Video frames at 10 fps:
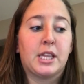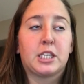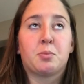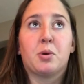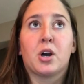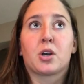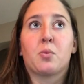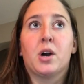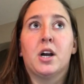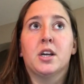in this book
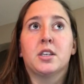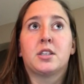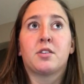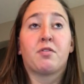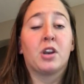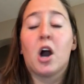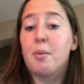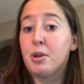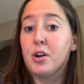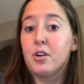was
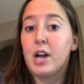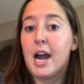phenomenal